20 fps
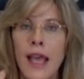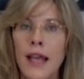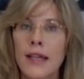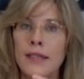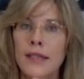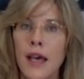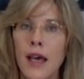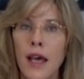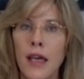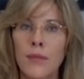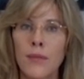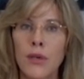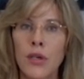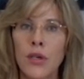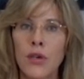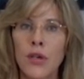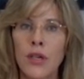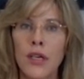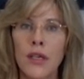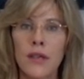that time
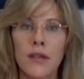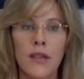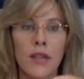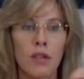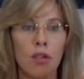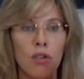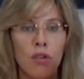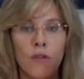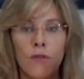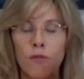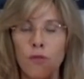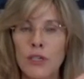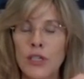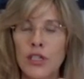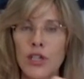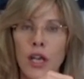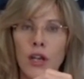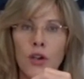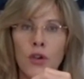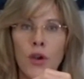period, the nerve
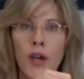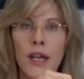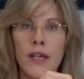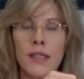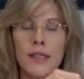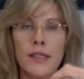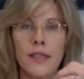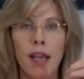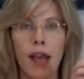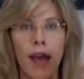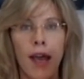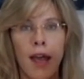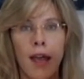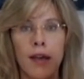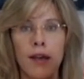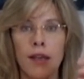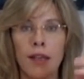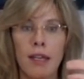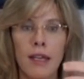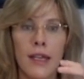regenerates
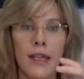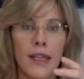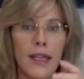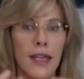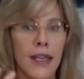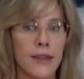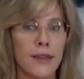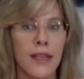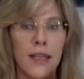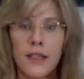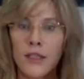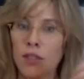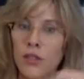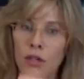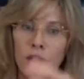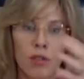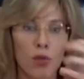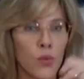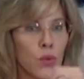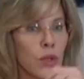and it then
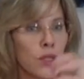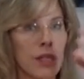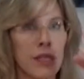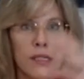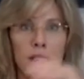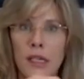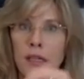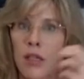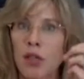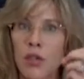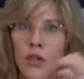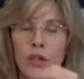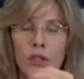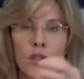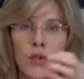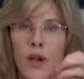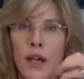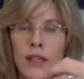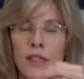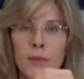starts releasing the
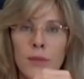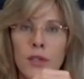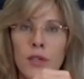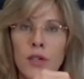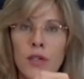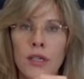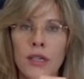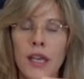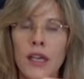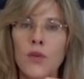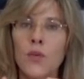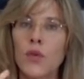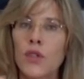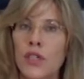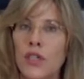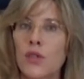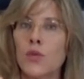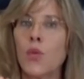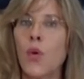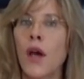neurotransmitter again,
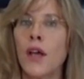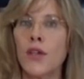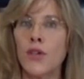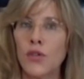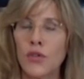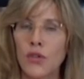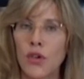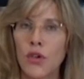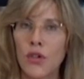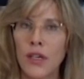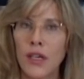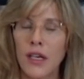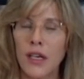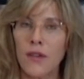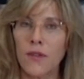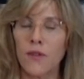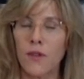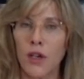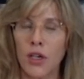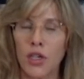which is why you start
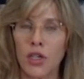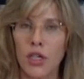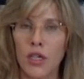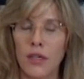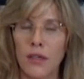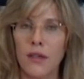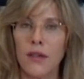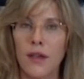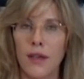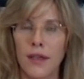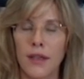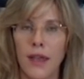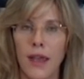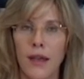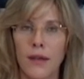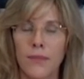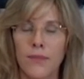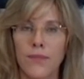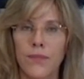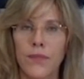getting function again.
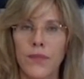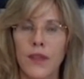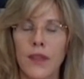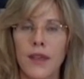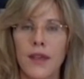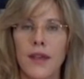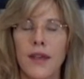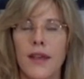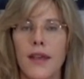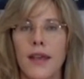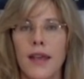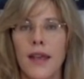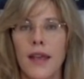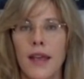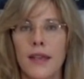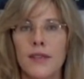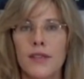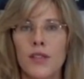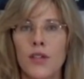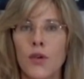
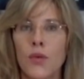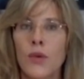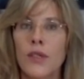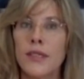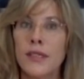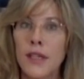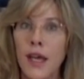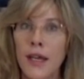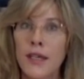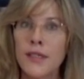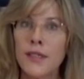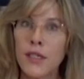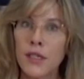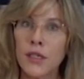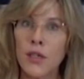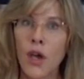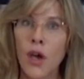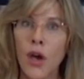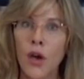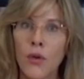And so what's nice to
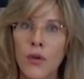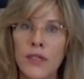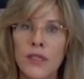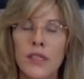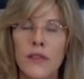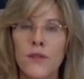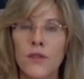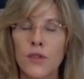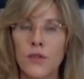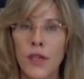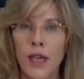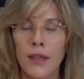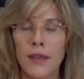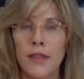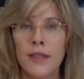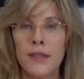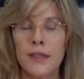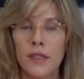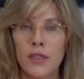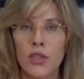know is if you get
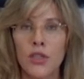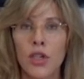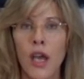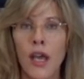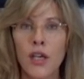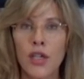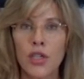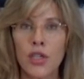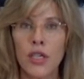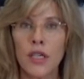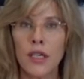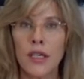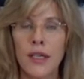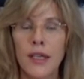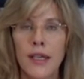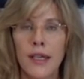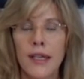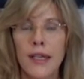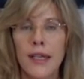this injection,